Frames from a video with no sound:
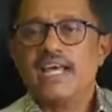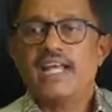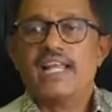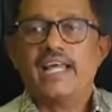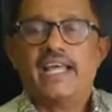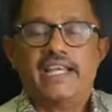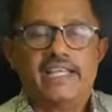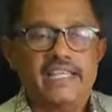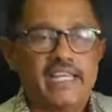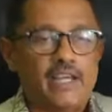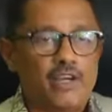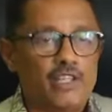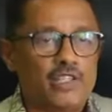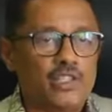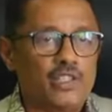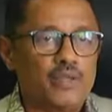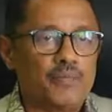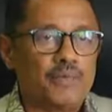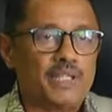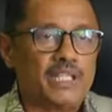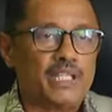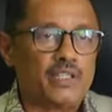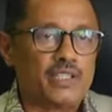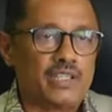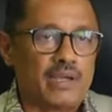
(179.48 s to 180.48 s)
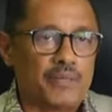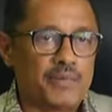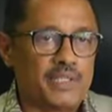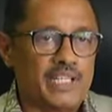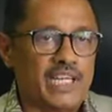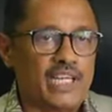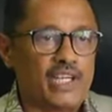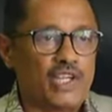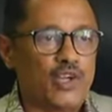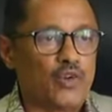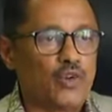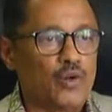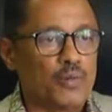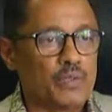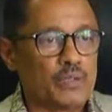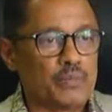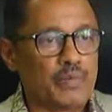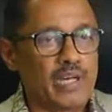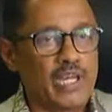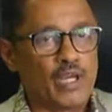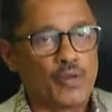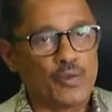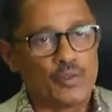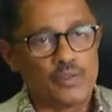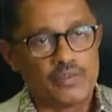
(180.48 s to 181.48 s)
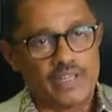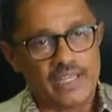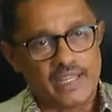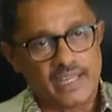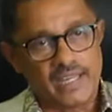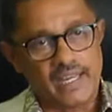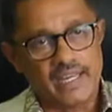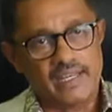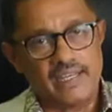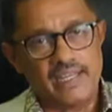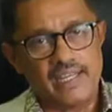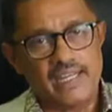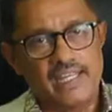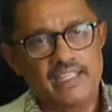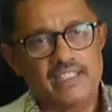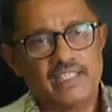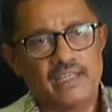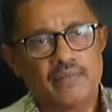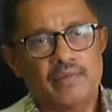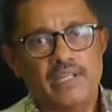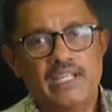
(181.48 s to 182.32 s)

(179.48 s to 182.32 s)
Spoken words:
I know that they will have this vote in the near future.